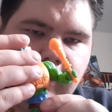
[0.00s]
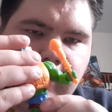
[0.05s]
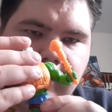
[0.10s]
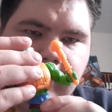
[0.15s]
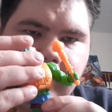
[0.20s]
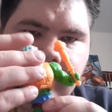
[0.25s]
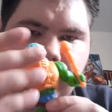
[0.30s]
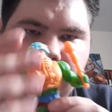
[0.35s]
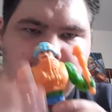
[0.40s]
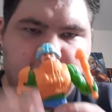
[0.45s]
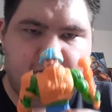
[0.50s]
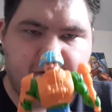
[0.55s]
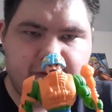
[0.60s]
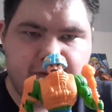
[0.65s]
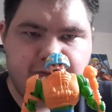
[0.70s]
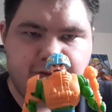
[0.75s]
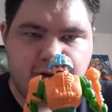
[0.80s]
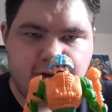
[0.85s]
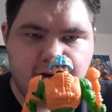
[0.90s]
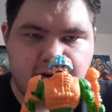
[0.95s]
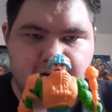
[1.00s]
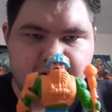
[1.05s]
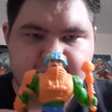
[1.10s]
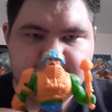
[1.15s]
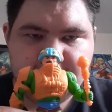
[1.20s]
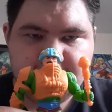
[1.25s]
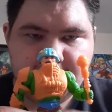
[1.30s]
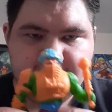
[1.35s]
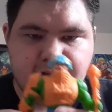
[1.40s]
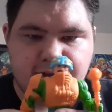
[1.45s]
of all the figures,
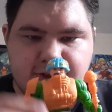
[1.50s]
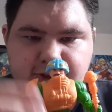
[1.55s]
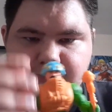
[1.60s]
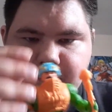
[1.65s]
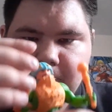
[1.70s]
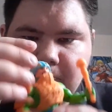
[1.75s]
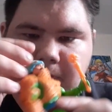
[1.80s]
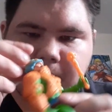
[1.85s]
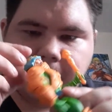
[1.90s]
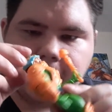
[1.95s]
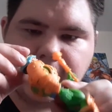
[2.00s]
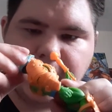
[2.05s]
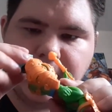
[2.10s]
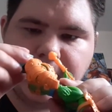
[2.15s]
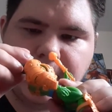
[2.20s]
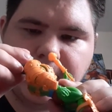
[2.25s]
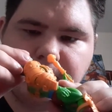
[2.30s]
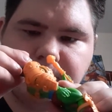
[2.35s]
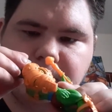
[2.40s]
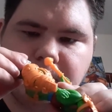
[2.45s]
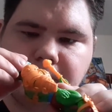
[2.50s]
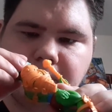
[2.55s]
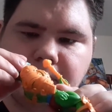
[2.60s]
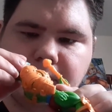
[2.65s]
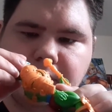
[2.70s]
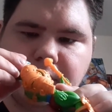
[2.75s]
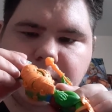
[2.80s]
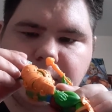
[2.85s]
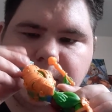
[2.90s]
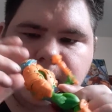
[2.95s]
he is
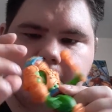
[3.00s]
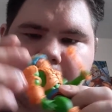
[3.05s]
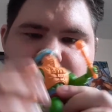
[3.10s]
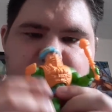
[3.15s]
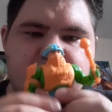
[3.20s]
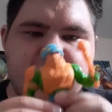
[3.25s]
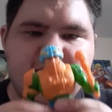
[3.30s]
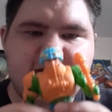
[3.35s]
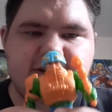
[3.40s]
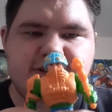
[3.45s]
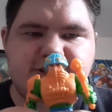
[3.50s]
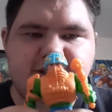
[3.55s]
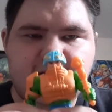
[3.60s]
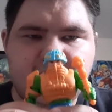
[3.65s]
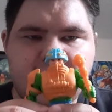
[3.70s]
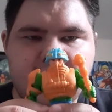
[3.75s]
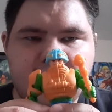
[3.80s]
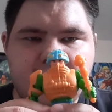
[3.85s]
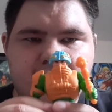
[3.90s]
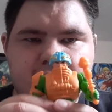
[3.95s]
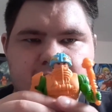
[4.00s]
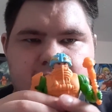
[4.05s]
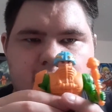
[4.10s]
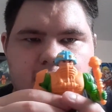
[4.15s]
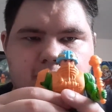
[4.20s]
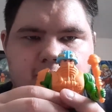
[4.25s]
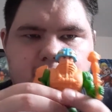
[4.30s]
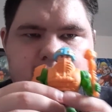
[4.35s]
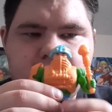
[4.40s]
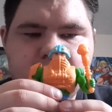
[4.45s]
probably my second
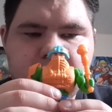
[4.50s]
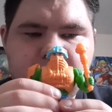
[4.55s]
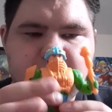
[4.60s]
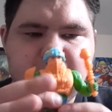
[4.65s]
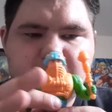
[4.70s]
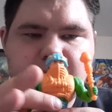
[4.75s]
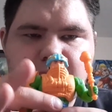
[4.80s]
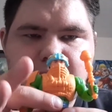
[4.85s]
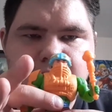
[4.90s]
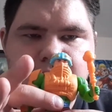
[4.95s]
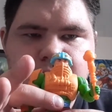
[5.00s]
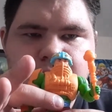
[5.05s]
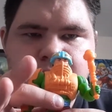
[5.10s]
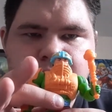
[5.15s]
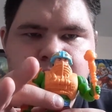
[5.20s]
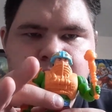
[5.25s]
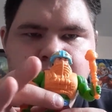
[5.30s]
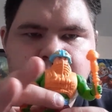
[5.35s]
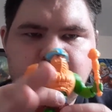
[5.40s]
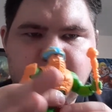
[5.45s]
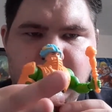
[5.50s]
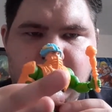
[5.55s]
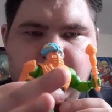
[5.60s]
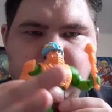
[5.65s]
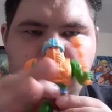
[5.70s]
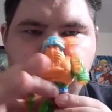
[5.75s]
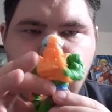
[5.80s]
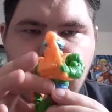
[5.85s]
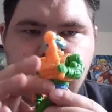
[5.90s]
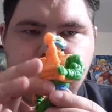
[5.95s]
favorite. I
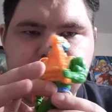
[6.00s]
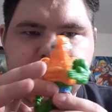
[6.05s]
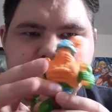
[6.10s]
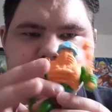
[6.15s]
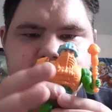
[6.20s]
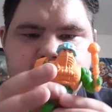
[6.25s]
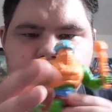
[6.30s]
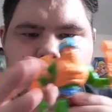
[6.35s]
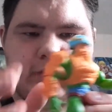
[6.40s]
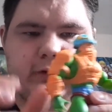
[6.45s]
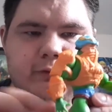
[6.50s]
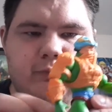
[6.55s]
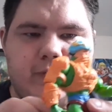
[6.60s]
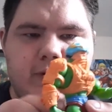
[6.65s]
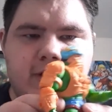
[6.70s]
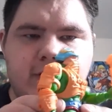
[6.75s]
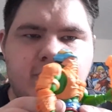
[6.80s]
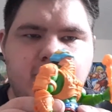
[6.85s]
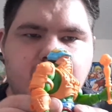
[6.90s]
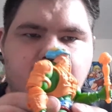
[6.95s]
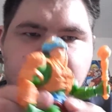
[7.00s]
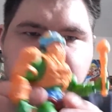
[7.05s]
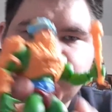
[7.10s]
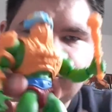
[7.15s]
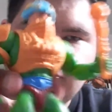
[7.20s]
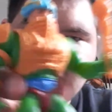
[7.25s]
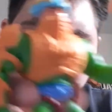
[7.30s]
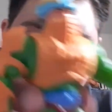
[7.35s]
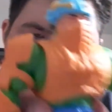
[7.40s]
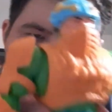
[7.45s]
love this. I love the way he
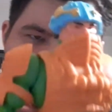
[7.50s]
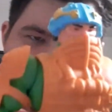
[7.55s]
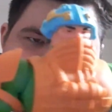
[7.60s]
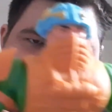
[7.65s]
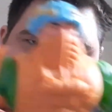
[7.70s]
looks with all